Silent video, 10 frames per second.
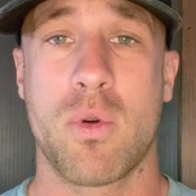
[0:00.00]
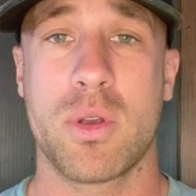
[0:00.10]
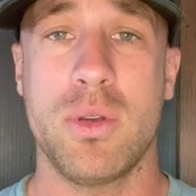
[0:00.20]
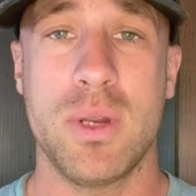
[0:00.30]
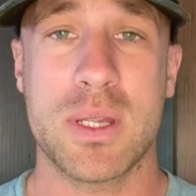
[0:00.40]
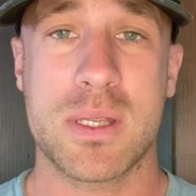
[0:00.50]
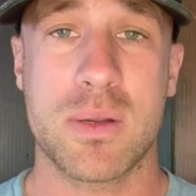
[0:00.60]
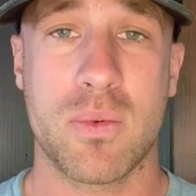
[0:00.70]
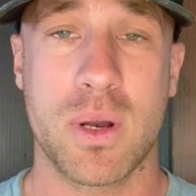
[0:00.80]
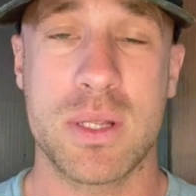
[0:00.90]

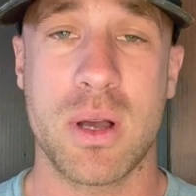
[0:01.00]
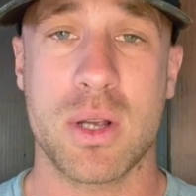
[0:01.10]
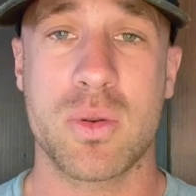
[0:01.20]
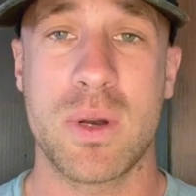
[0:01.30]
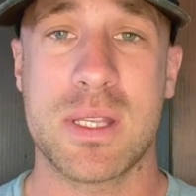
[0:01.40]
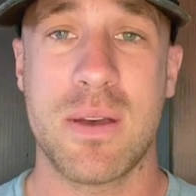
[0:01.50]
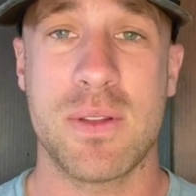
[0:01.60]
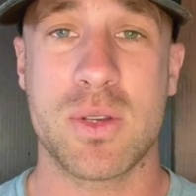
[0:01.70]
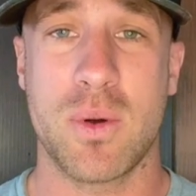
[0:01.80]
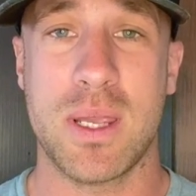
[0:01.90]
units. We're going to talk
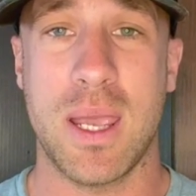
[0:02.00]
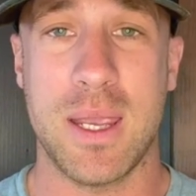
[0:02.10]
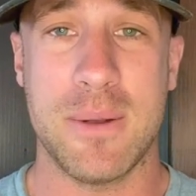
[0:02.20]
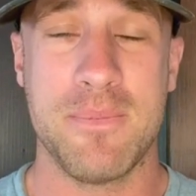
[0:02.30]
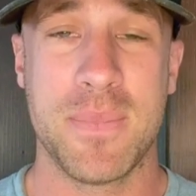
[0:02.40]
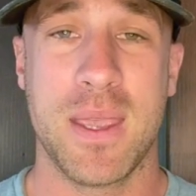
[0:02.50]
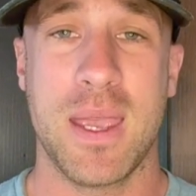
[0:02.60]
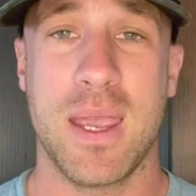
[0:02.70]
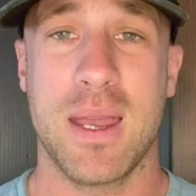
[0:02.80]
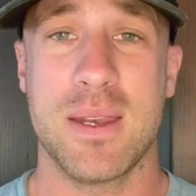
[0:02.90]
27, 28.
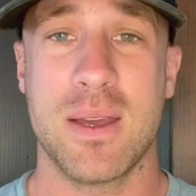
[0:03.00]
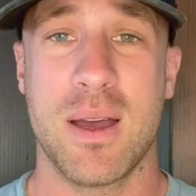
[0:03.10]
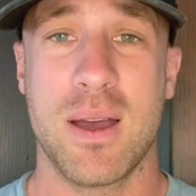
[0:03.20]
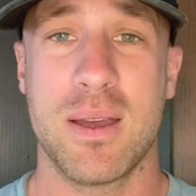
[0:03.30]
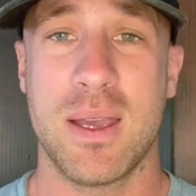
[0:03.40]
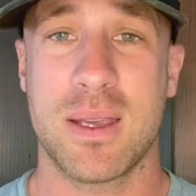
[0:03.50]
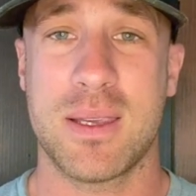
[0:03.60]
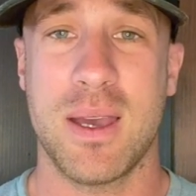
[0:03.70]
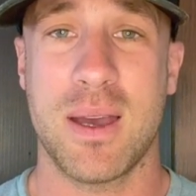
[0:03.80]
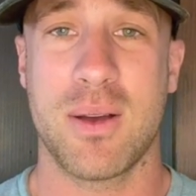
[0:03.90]
And
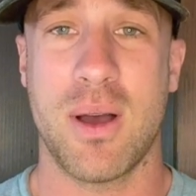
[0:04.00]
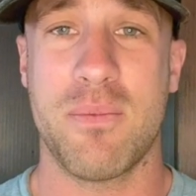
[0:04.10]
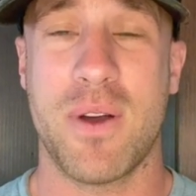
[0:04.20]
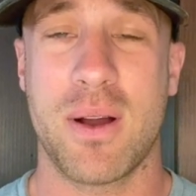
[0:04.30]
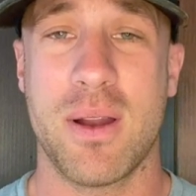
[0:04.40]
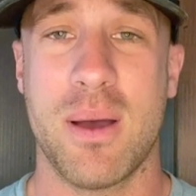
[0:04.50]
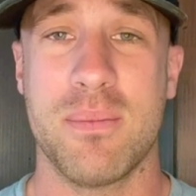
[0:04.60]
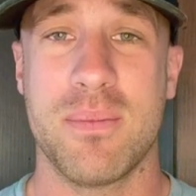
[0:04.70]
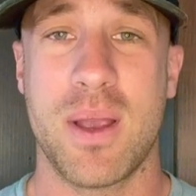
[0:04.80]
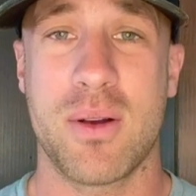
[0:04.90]
heck yeah, I'm fired
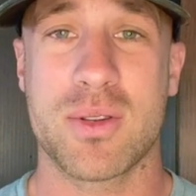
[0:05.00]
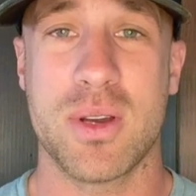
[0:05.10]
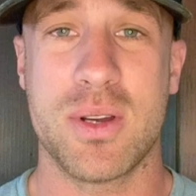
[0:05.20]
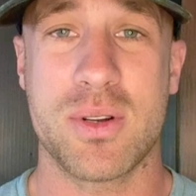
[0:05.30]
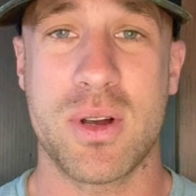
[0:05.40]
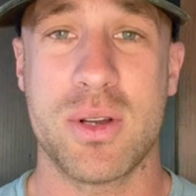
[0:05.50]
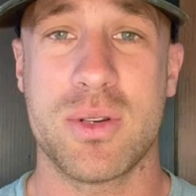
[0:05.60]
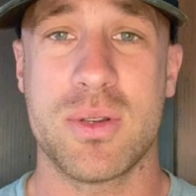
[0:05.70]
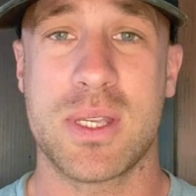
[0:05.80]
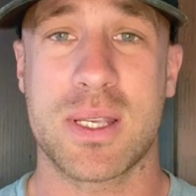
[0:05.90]
up. Arizona deer draw,
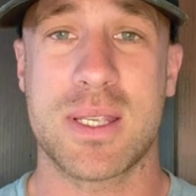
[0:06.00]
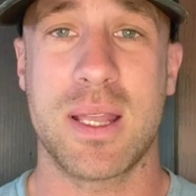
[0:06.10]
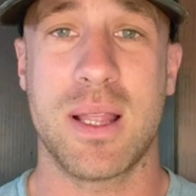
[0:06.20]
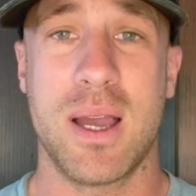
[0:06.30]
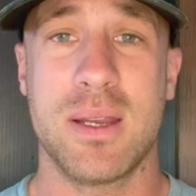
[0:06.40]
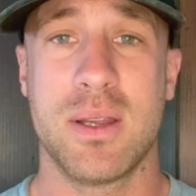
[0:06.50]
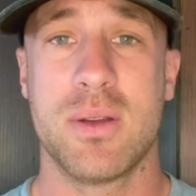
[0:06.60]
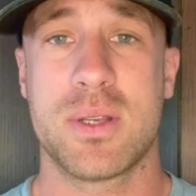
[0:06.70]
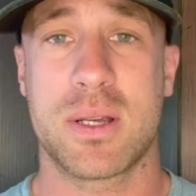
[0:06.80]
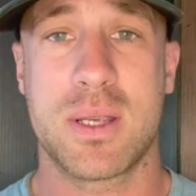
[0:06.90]
June 6th deadline.
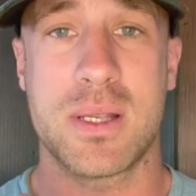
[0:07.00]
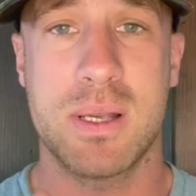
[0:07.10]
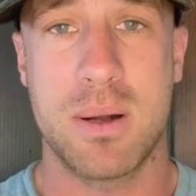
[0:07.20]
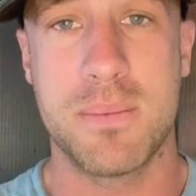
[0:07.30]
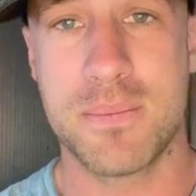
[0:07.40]
Talk to you guys later.